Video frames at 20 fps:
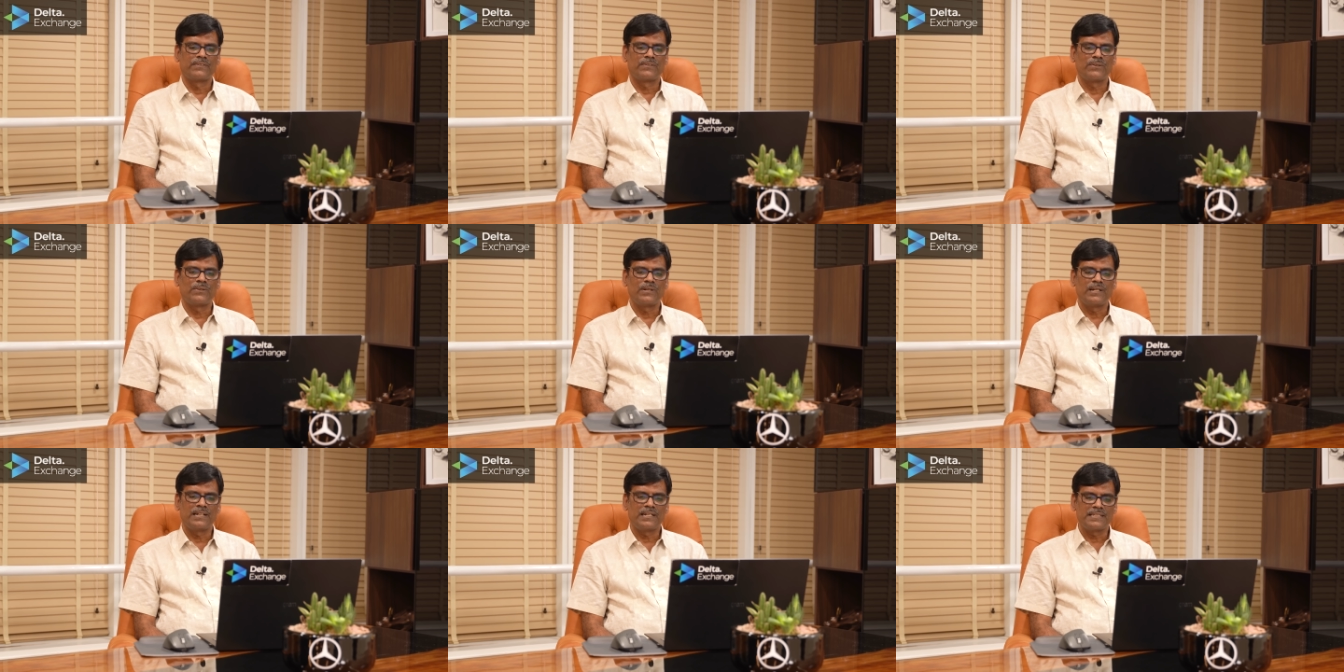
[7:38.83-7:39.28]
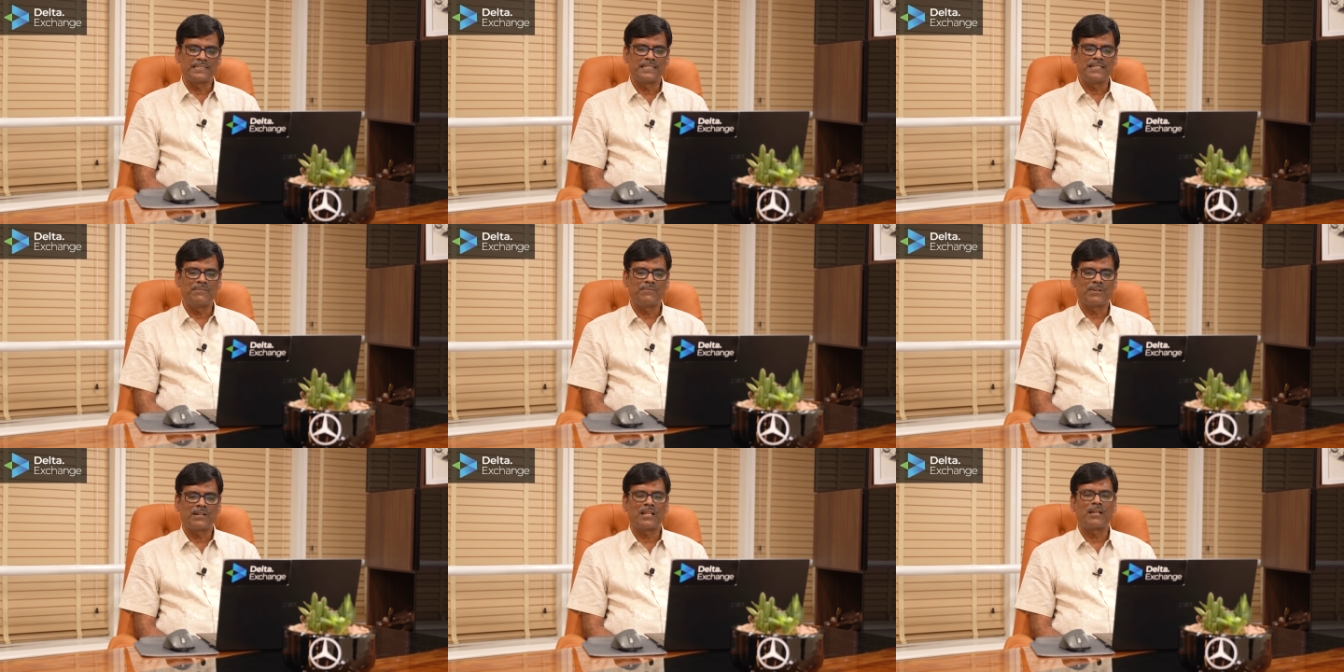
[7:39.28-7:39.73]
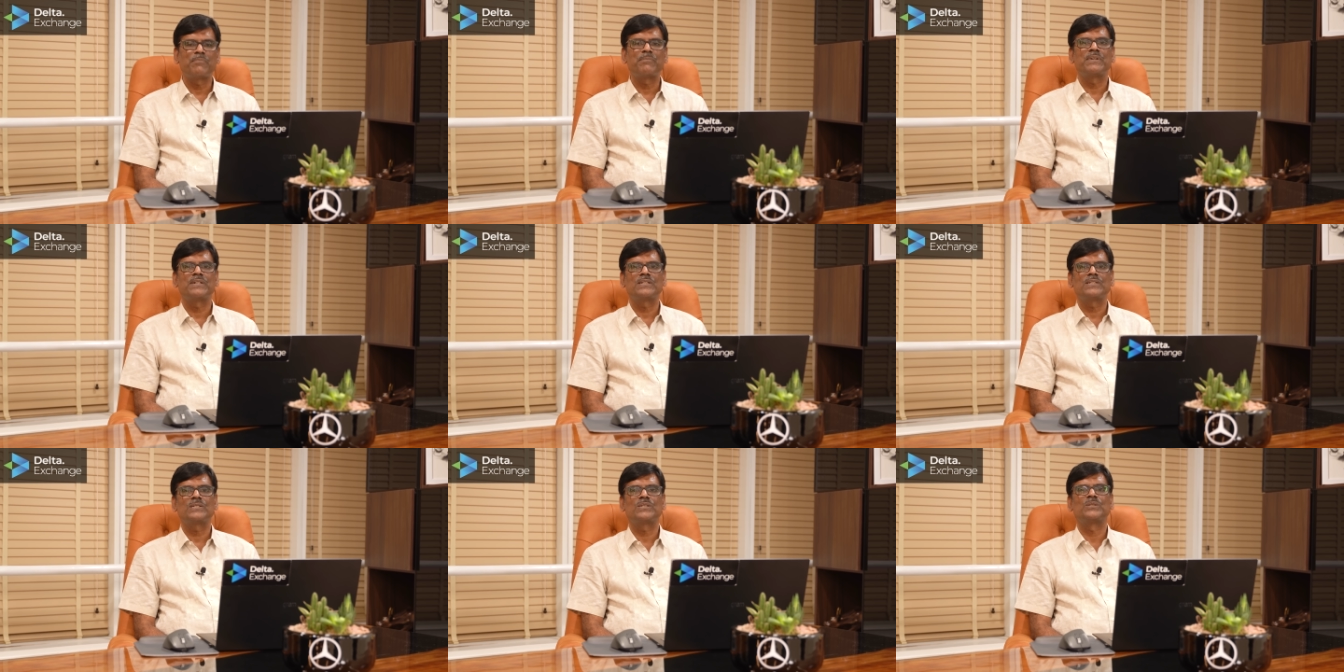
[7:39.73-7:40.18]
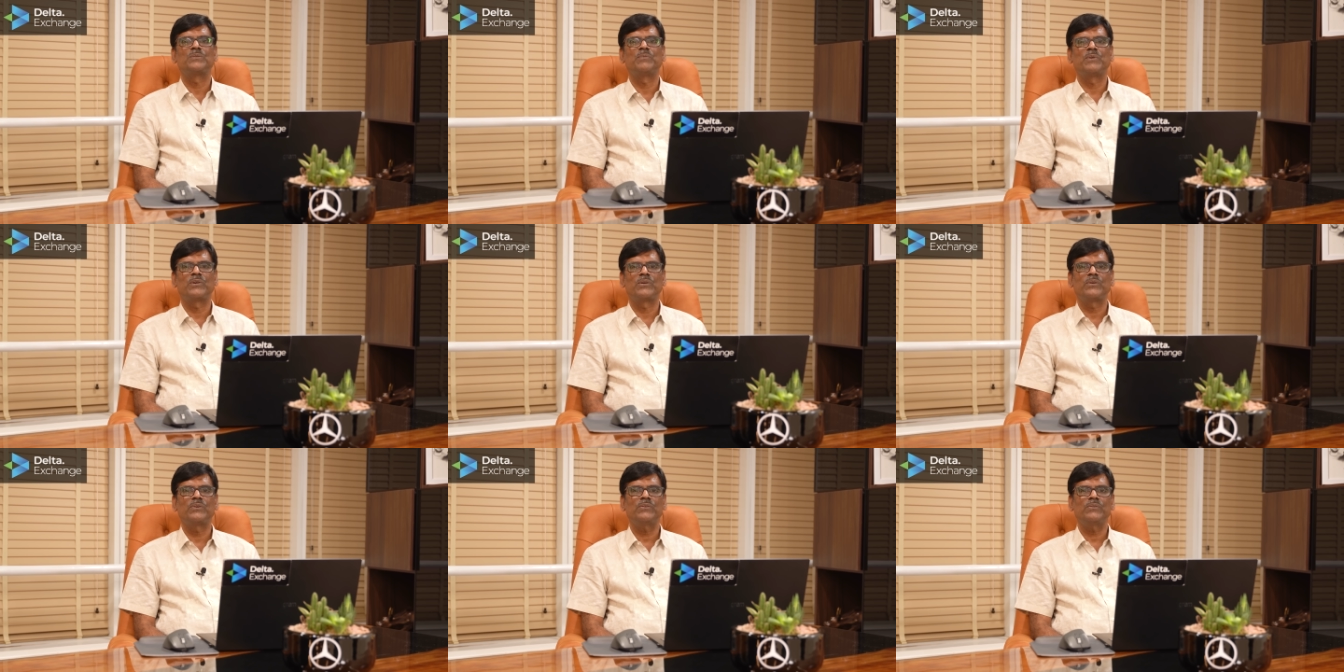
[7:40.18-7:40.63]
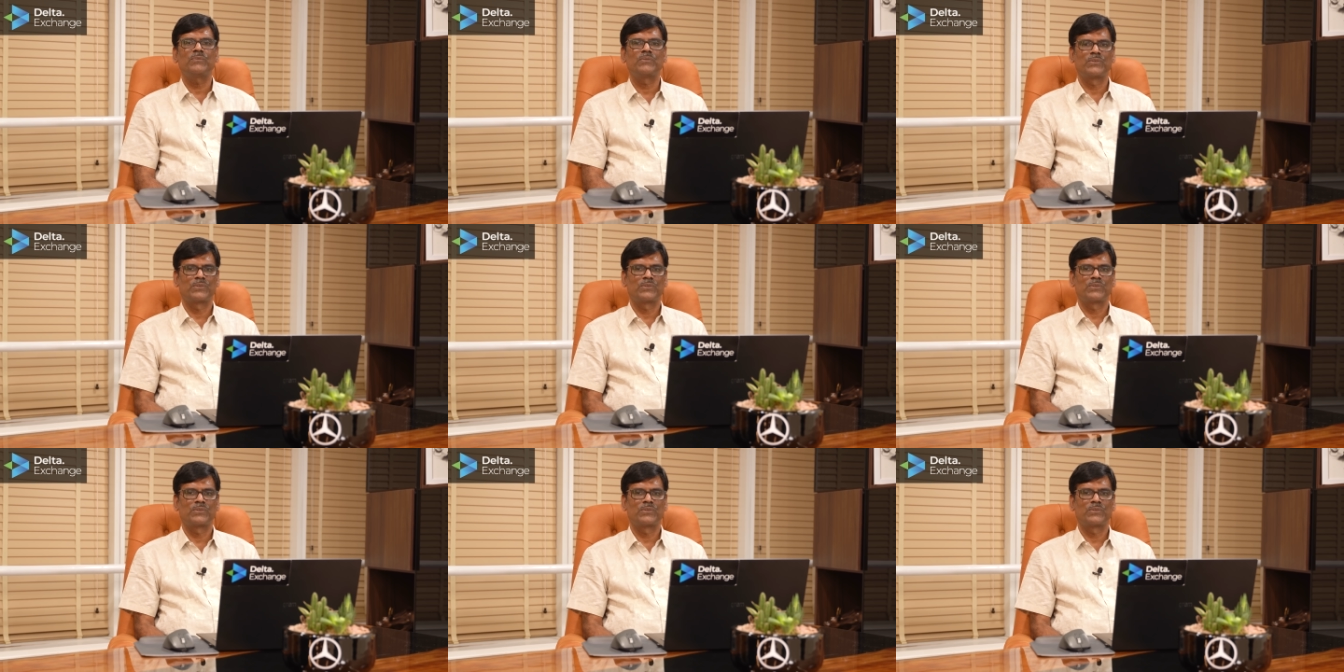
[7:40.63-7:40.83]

So let us see what happens tomorrow.